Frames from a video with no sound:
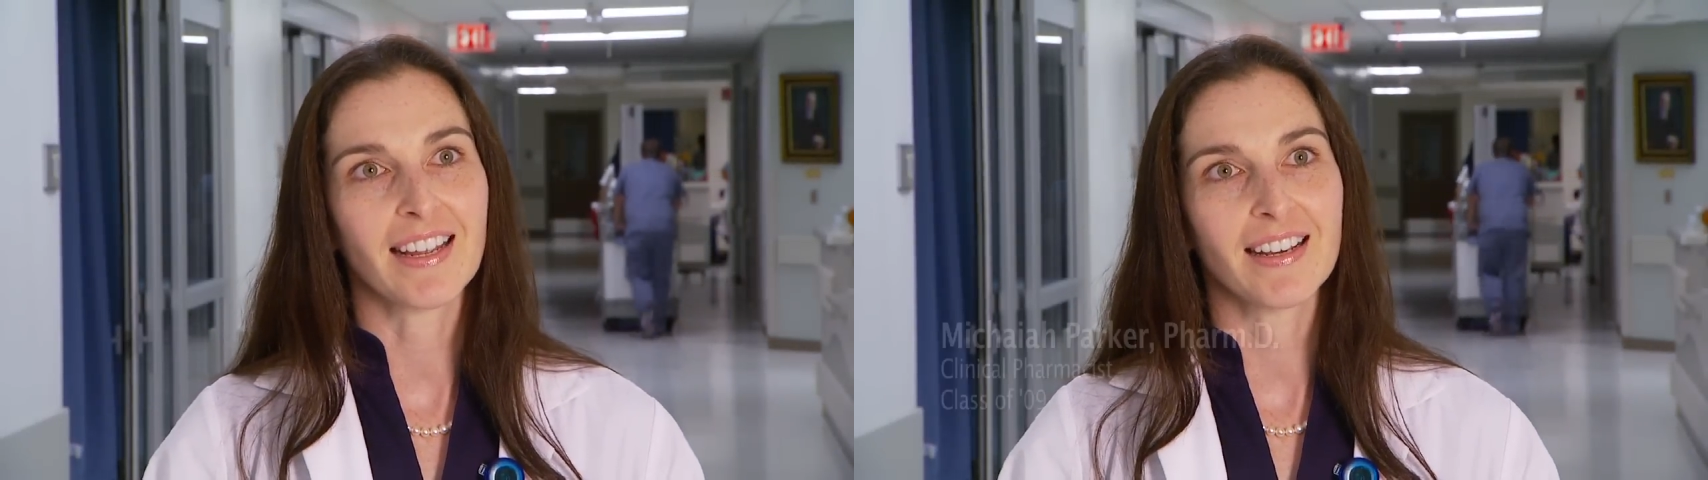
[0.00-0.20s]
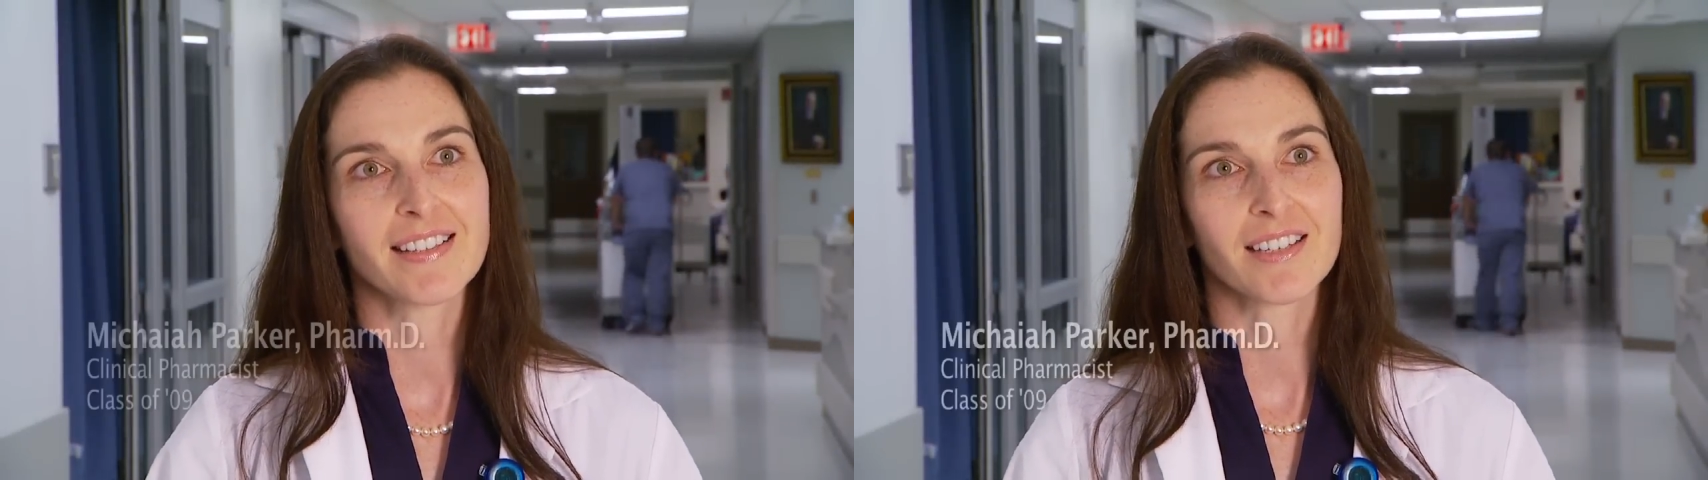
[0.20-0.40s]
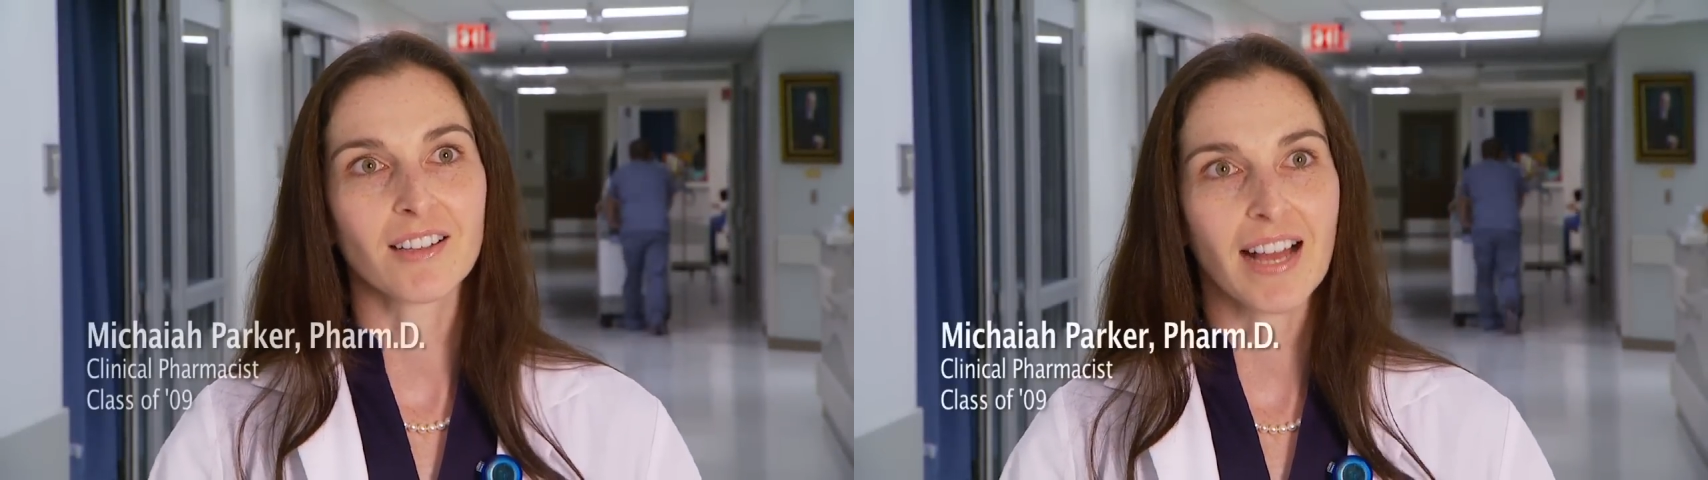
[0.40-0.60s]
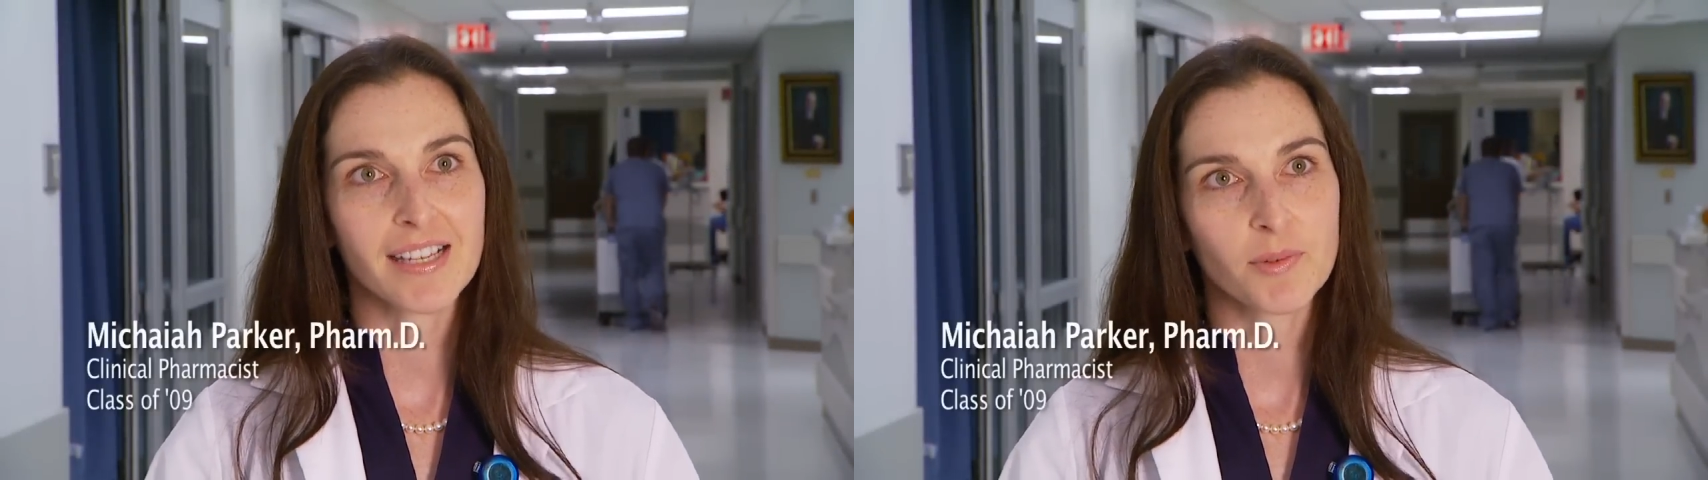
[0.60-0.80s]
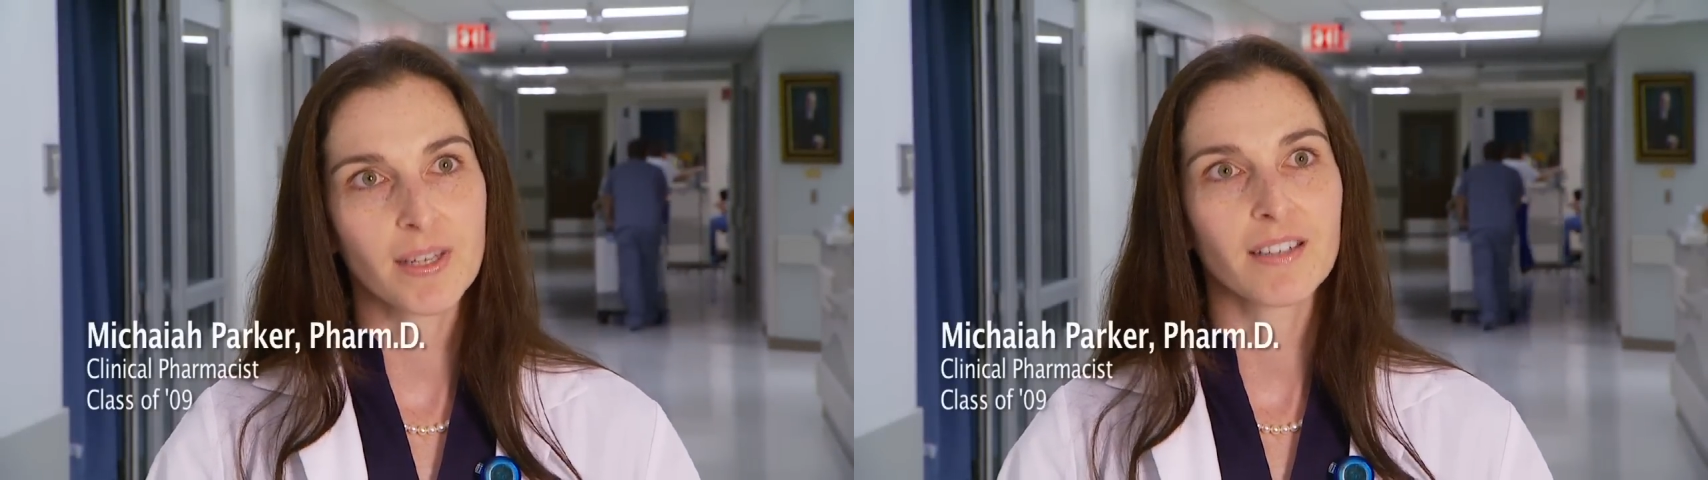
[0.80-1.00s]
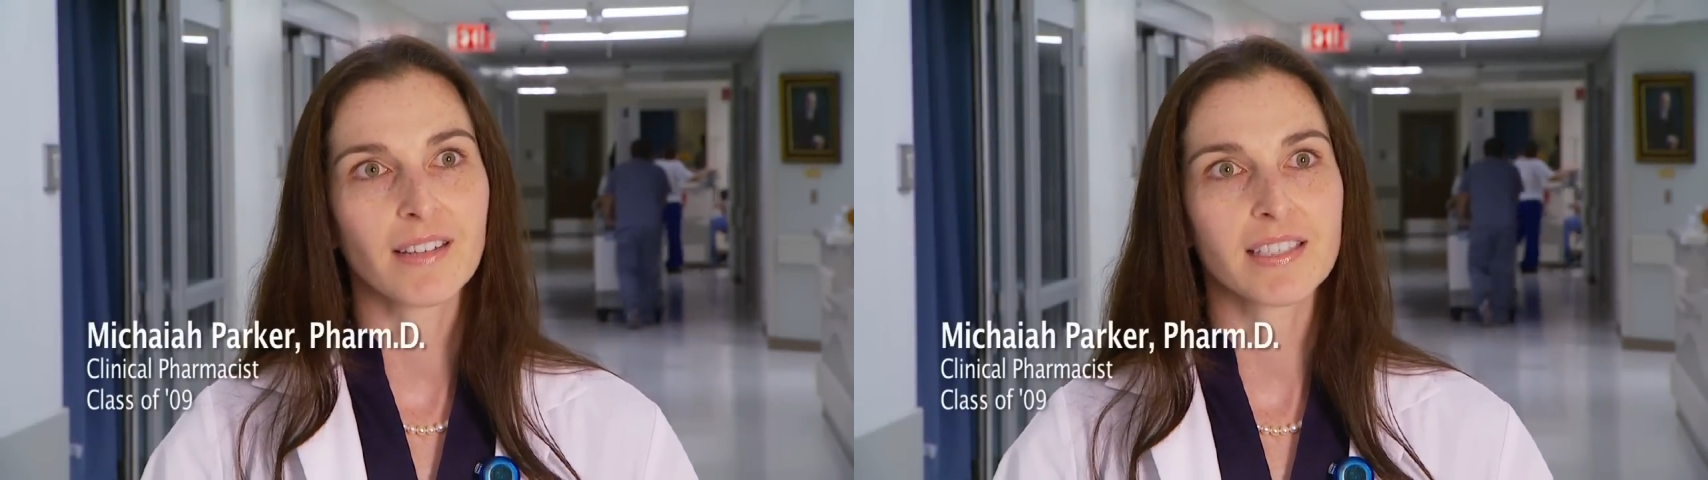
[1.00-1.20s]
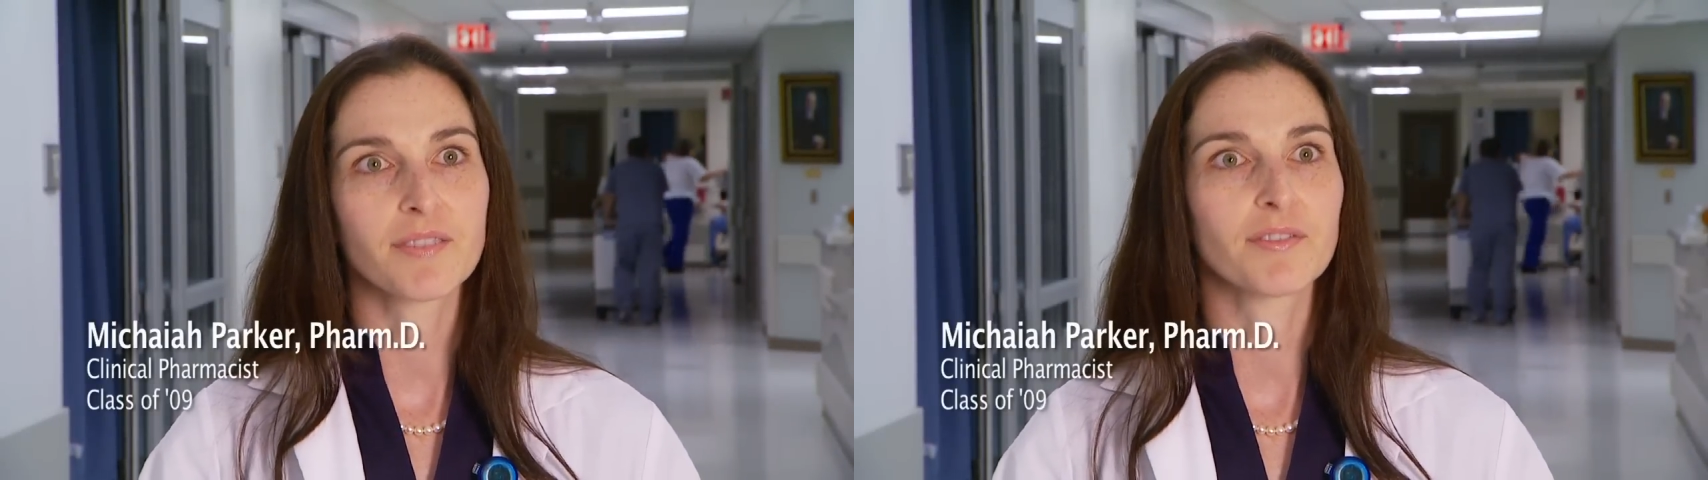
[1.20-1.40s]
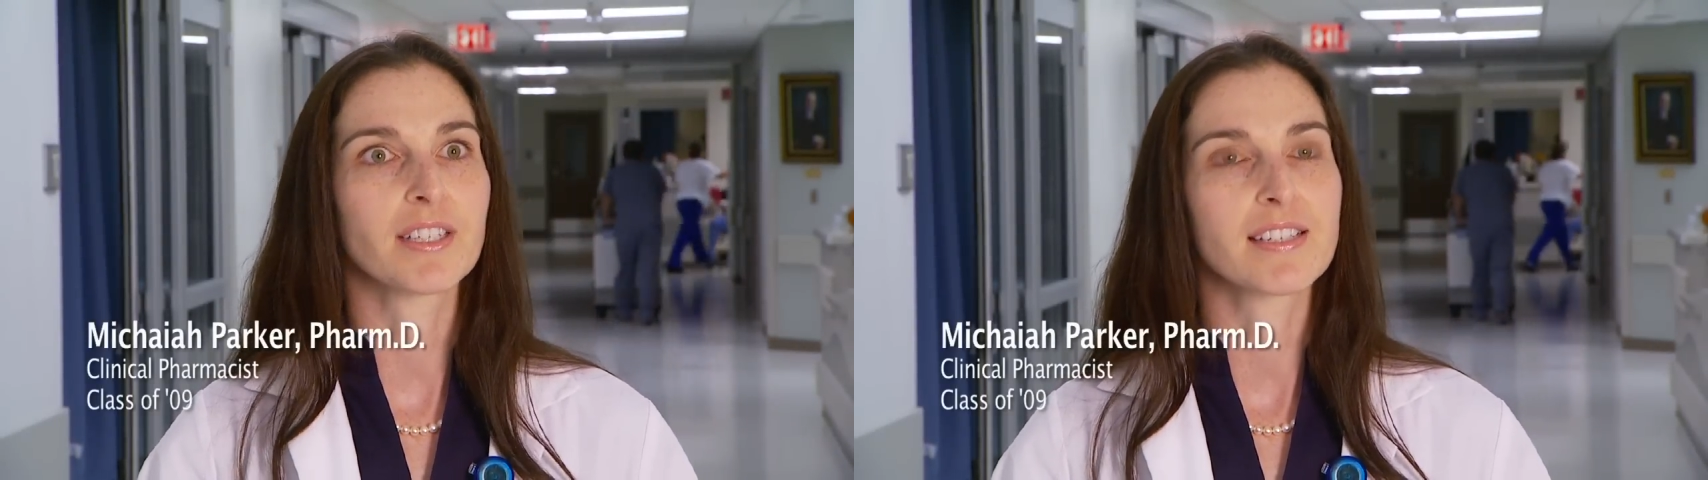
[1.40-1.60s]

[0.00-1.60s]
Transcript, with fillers: and as a class we collectively